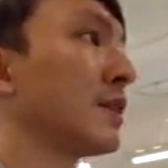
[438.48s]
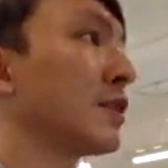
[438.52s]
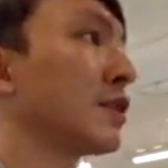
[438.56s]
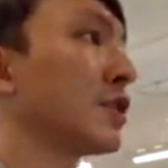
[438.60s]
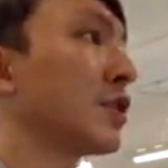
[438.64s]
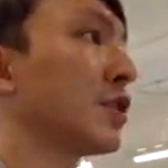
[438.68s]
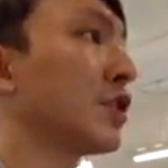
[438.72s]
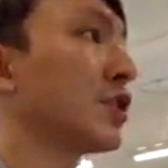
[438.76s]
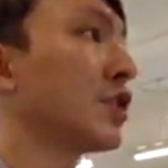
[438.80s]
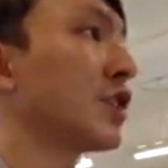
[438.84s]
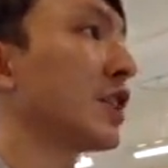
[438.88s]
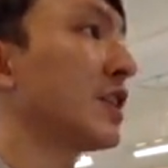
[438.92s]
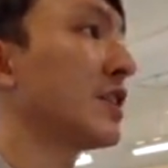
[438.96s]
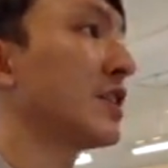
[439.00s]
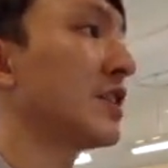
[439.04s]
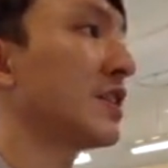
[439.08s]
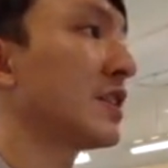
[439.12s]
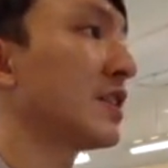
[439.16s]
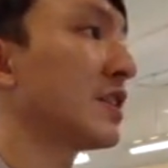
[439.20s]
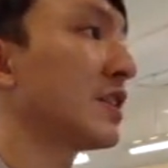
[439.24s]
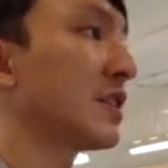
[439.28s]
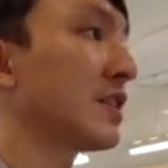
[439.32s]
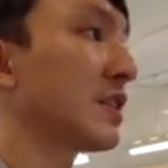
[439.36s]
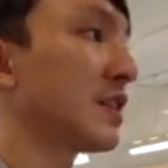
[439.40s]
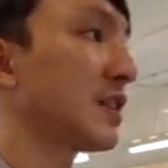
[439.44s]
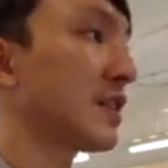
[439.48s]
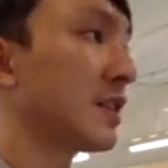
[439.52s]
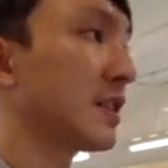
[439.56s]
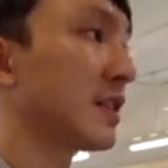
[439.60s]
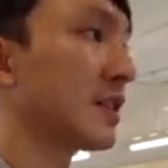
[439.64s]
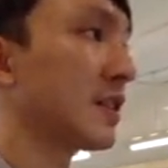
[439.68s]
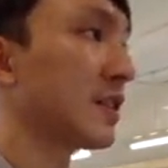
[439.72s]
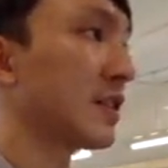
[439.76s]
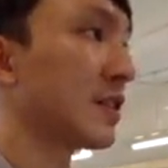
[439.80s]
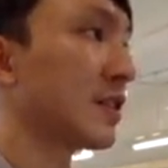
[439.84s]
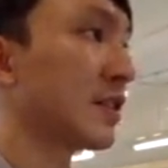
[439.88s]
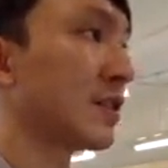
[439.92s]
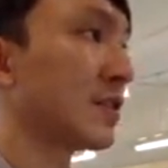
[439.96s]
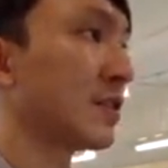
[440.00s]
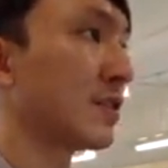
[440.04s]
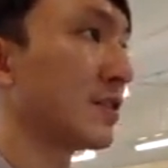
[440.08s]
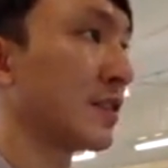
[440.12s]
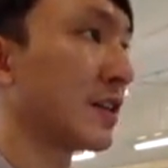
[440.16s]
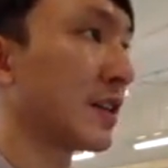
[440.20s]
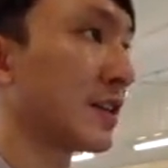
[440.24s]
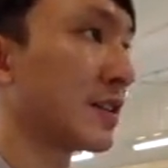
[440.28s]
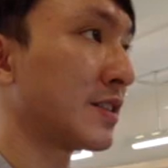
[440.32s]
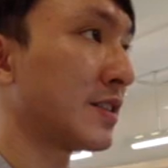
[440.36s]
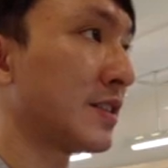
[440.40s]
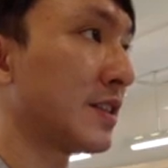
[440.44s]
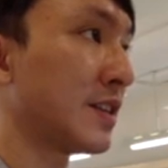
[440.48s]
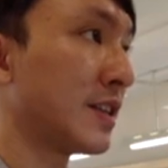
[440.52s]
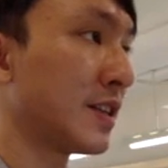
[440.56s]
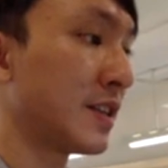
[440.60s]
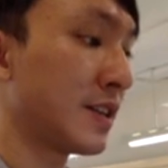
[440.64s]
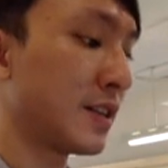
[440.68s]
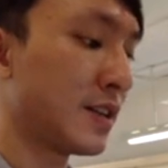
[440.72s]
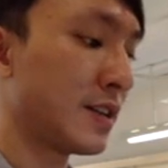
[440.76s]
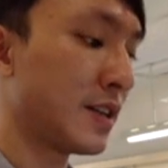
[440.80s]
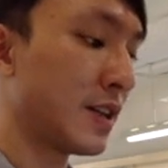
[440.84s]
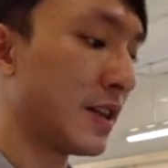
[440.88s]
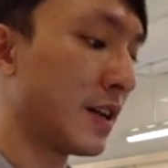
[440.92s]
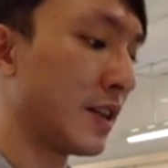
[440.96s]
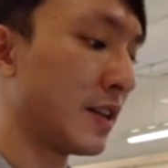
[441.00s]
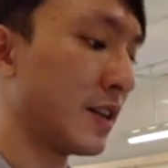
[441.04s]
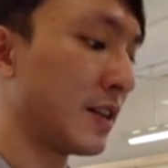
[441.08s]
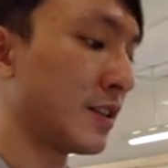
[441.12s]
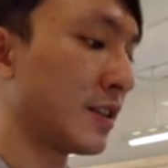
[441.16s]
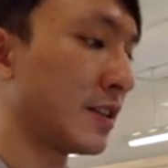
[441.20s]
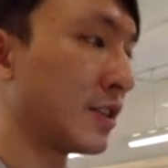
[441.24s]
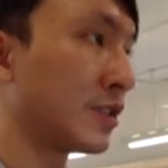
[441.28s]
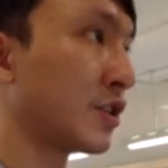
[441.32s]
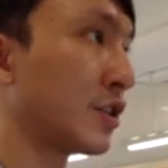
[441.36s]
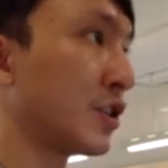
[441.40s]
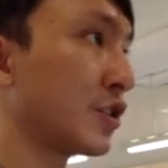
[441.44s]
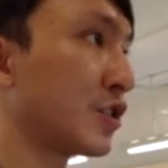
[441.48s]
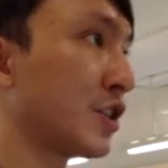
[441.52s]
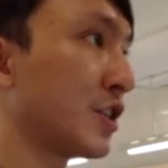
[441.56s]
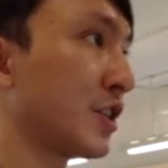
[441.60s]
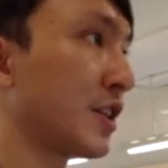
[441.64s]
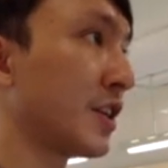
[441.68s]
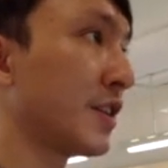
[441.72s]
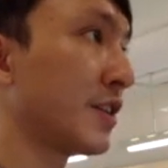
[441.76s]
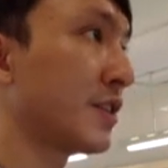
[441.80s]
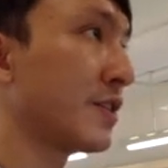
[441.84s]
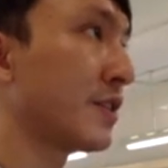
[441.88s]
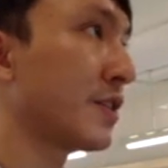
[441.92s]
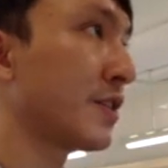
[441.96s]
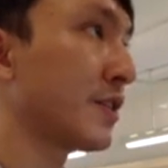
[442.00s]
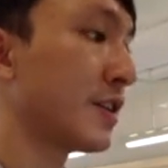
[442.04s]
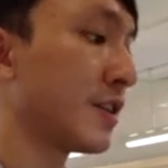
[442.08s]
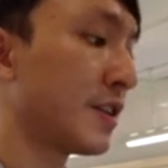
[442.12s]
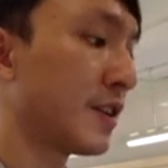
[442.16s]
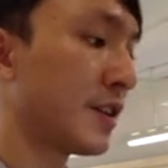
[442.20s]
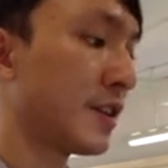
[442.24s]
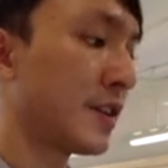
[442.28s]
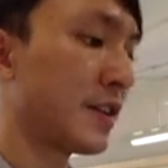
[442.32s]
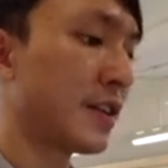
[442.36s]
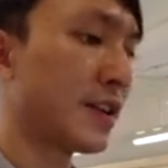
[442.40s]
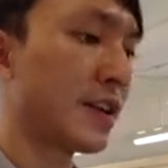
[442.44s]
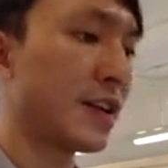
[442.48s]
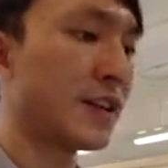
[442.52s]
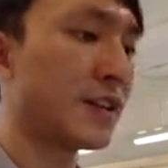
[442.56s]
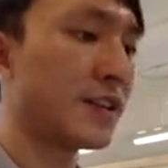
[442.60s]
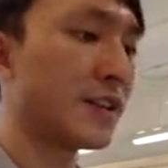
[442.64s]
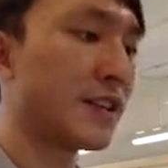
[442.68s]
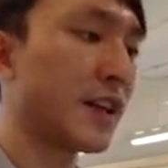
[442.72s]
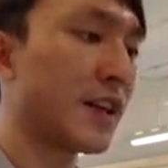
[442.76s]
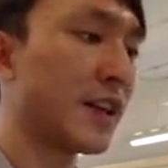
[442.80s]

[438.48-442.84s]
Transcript: detergent. You can see a detergent here, and